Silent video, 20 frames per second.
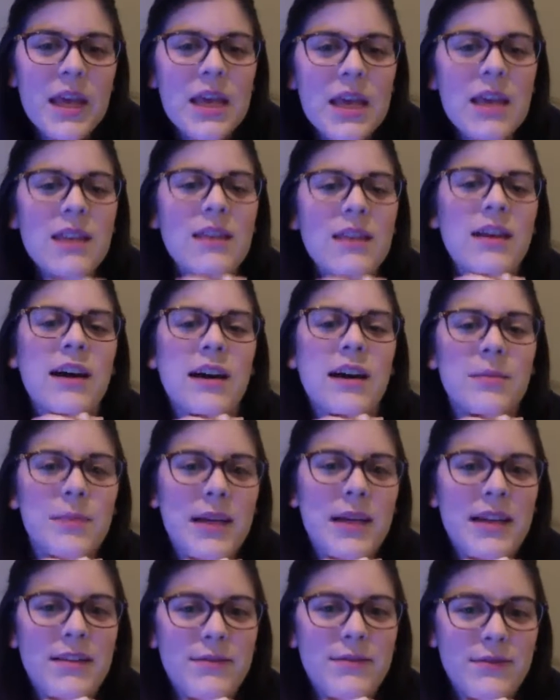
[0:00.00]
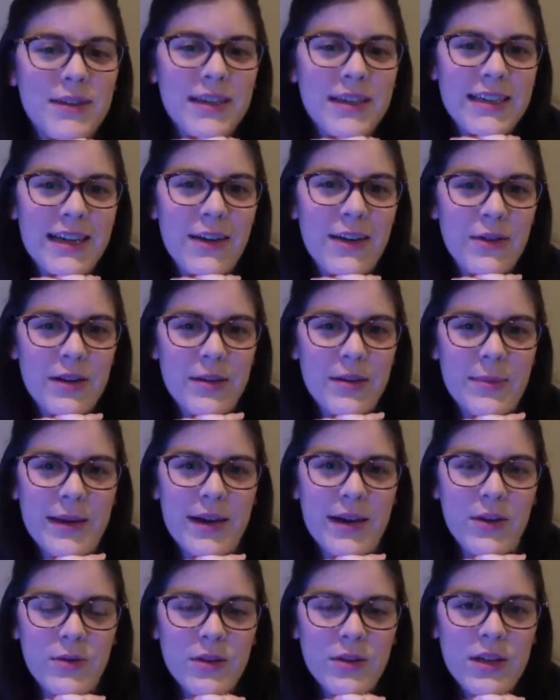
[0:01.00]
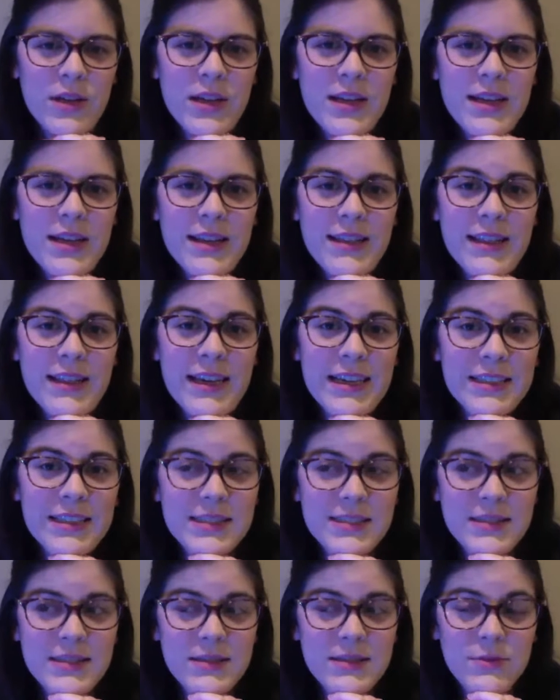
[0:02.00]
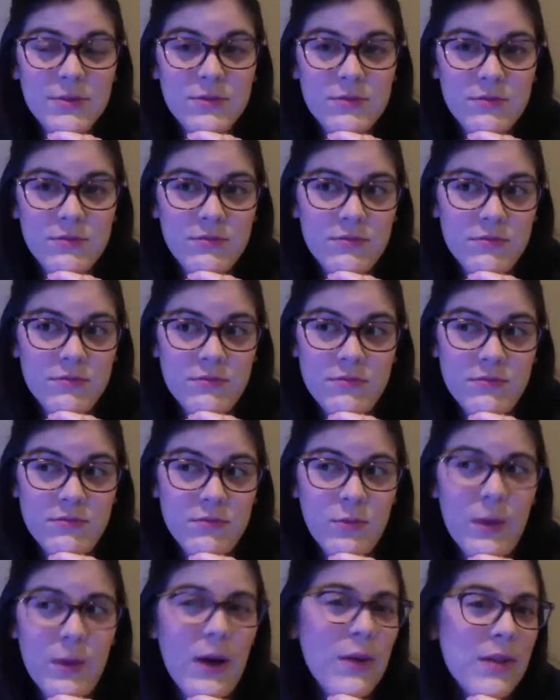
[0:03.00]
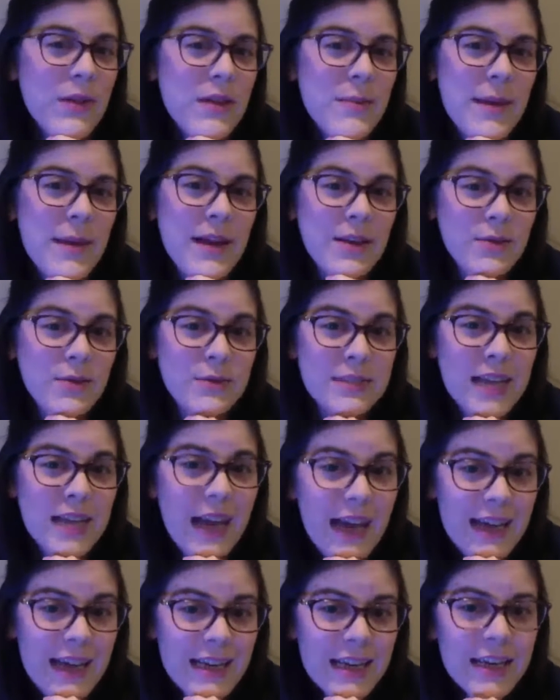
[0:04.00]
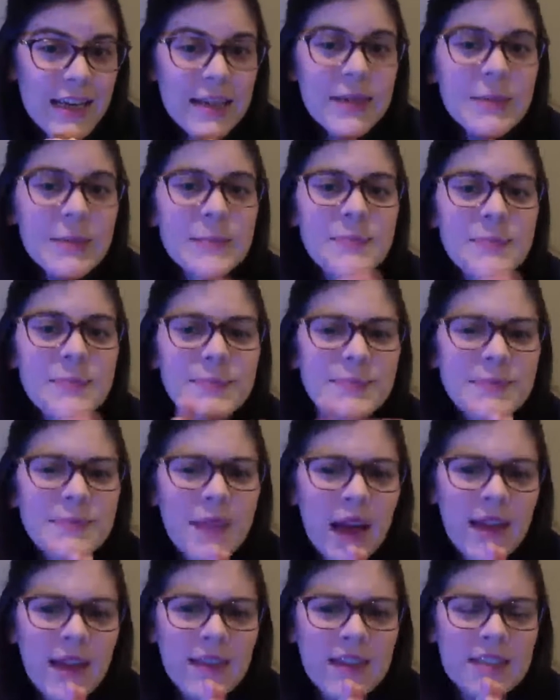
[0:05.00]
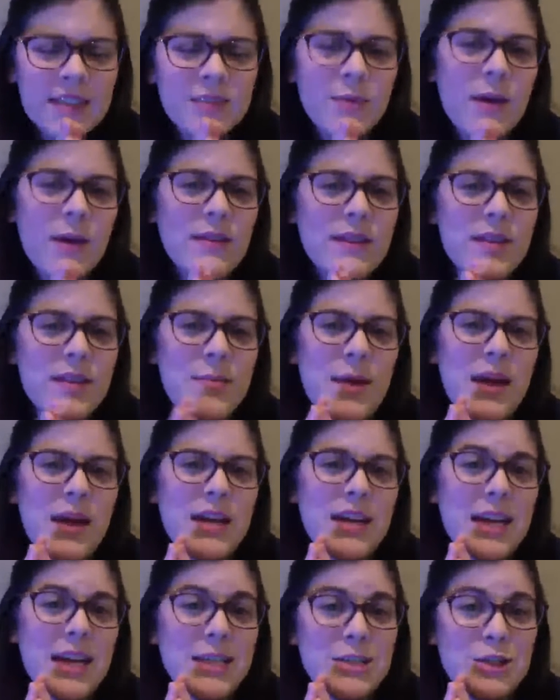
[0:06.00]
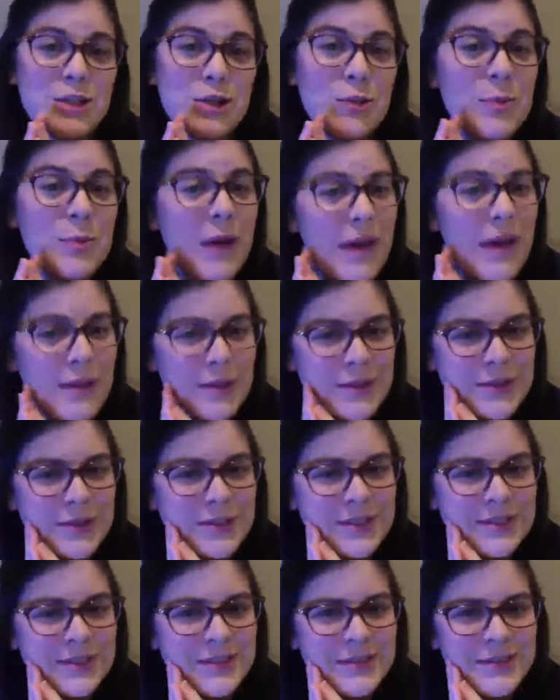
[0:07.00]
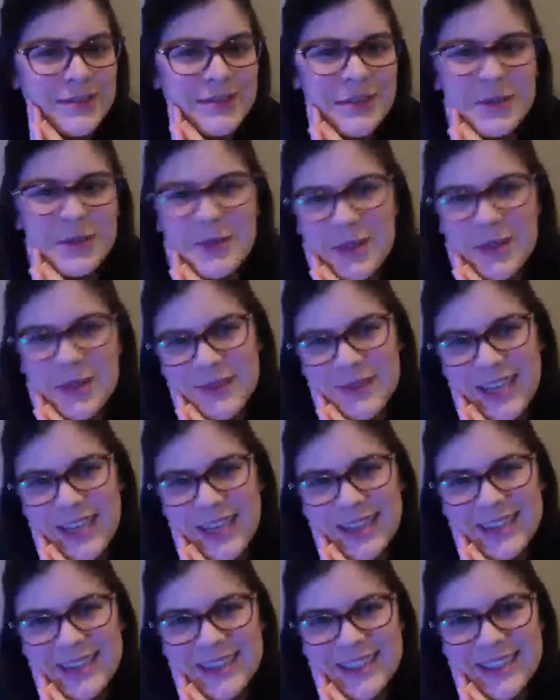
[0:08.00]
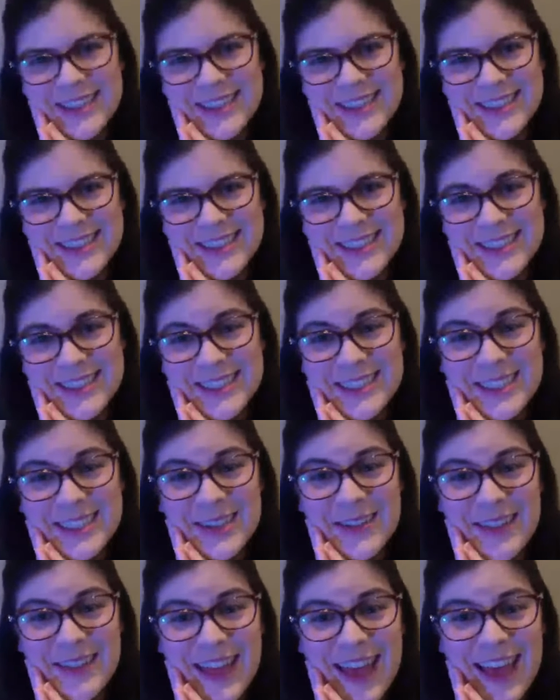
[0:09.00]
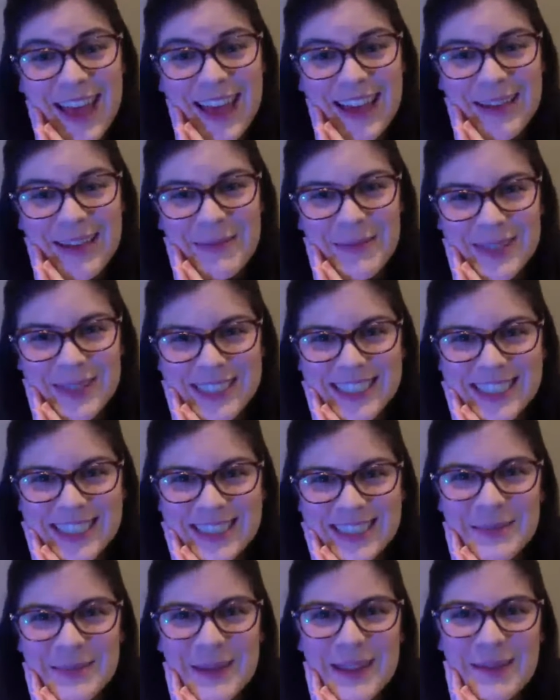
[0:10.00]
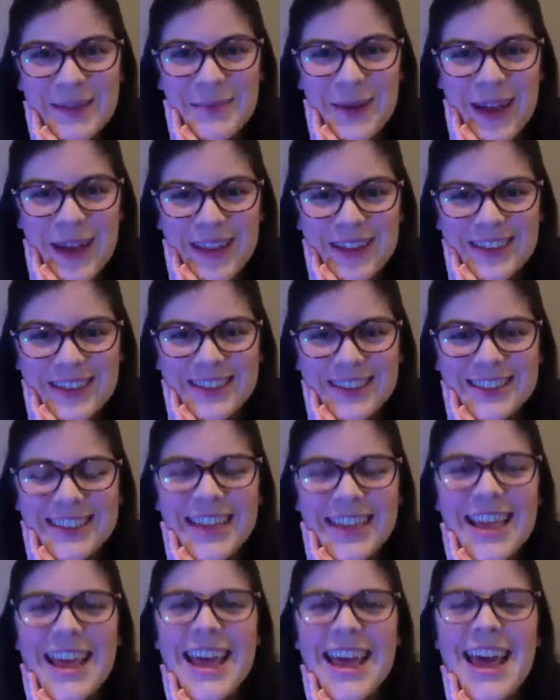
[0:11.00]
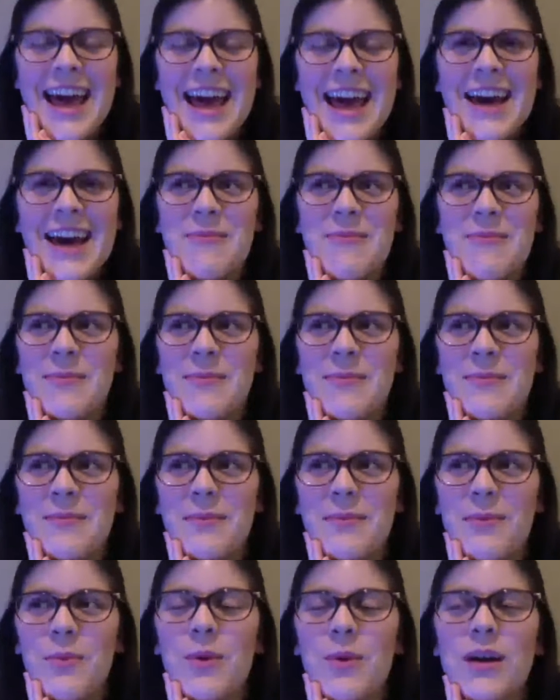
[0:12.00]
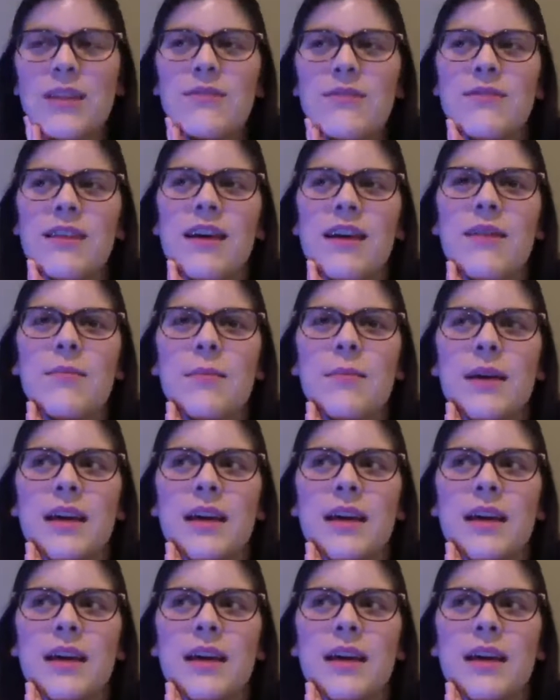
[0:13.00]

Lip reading: The con men find out about this wealthy man who's died. And this wealthy man has two brothers who live in England. So they pretend to be the brothers. One of them